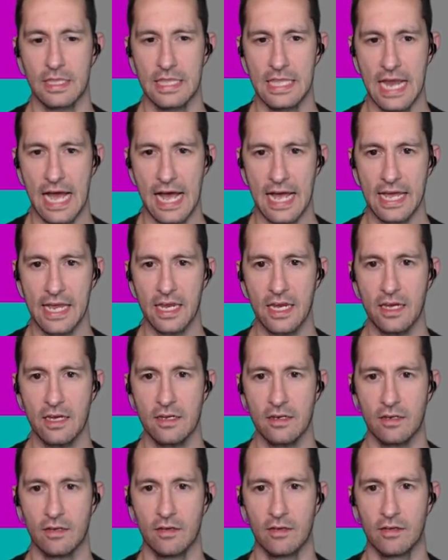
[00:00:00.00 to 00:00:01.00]

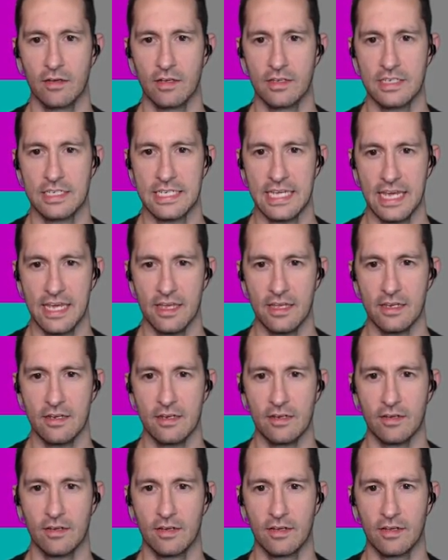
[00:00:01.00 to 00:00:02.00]
9,
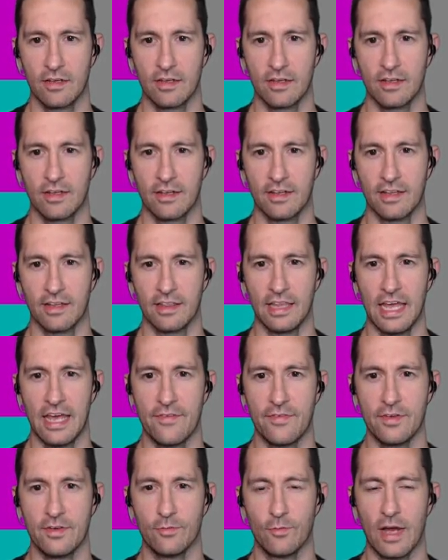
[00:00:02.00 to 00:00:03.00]
10,
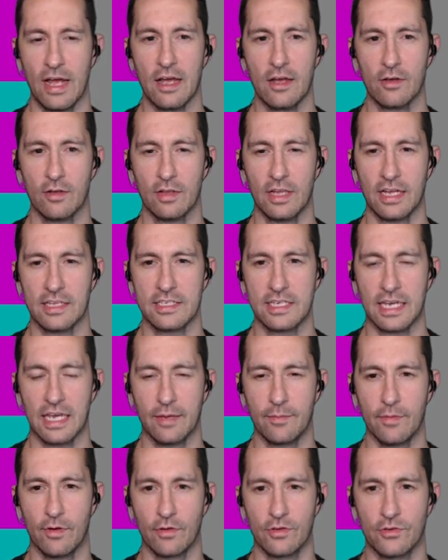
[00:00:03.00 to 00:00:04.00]
11. Wow, lots of
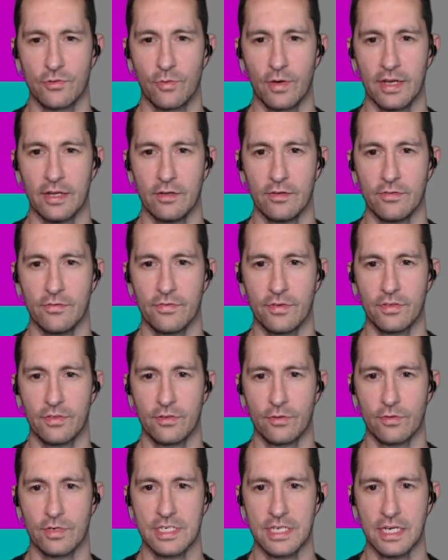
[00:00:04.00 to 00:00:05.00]
game modes. 12,
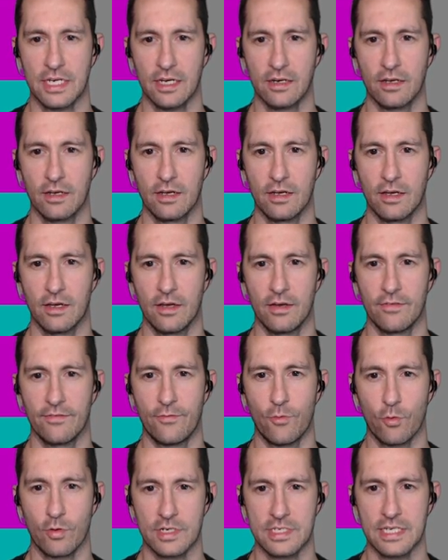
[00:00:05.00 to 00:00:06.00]
13,
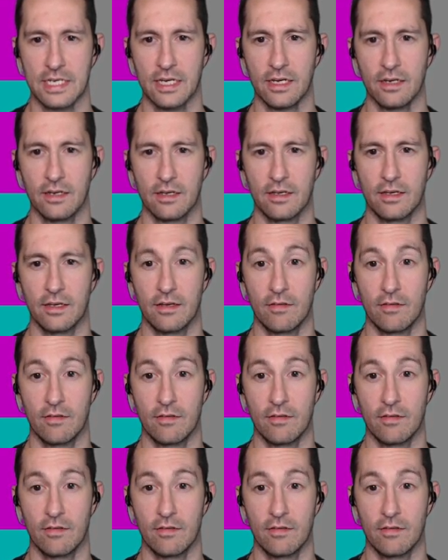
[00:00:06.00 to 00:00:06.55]
14.